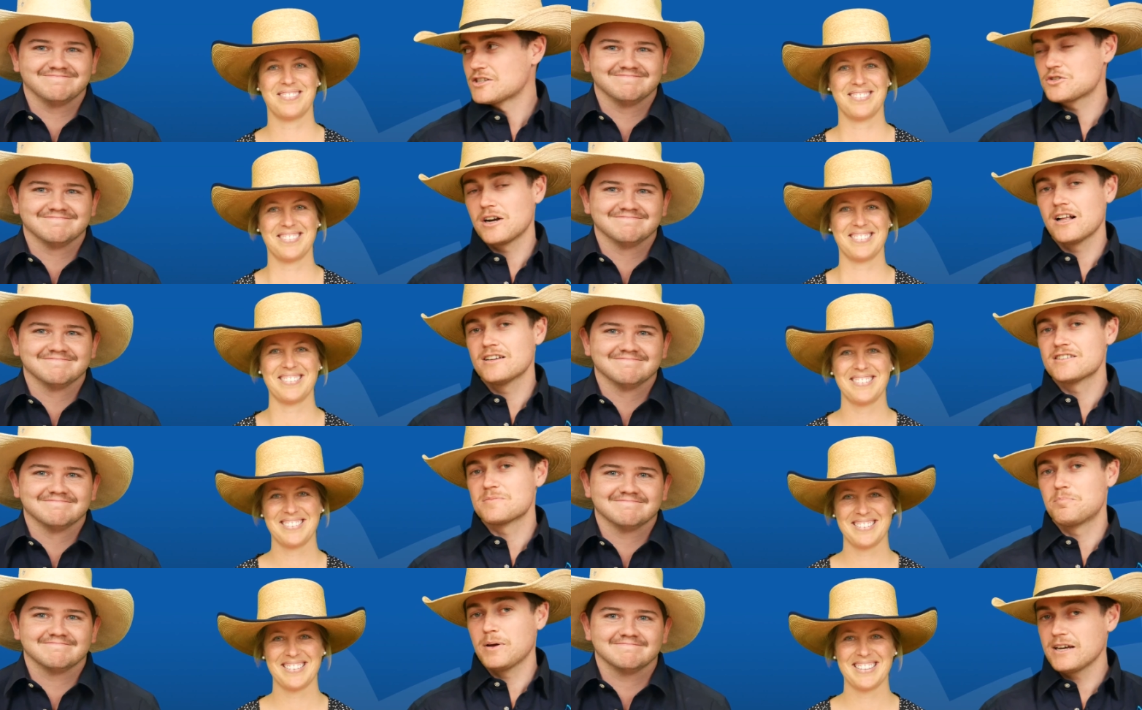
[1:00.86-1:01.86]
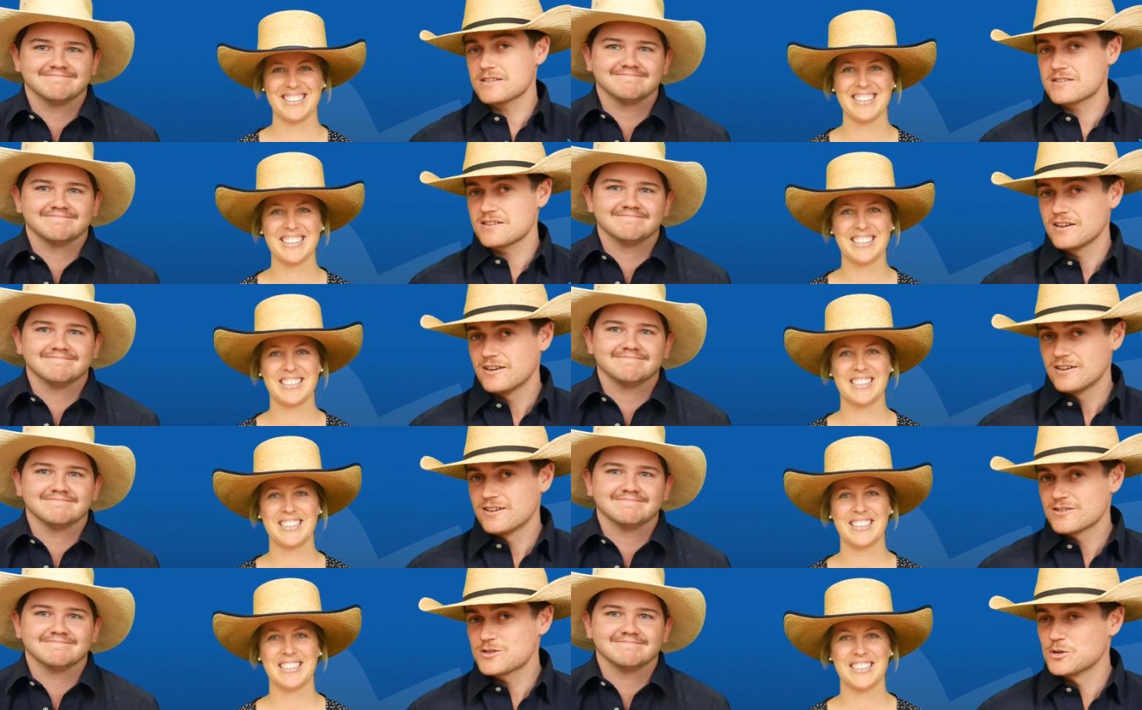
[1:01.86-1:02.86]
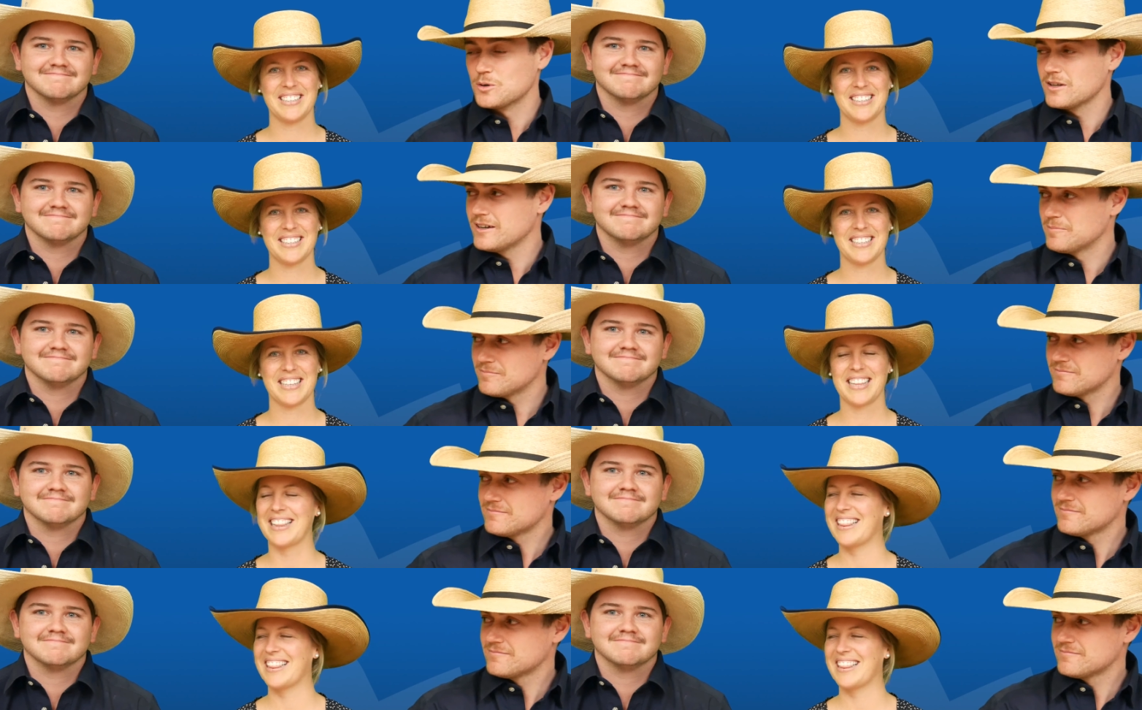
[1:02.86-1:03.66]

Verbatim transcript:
Speaker 1: Australia's best store lamb.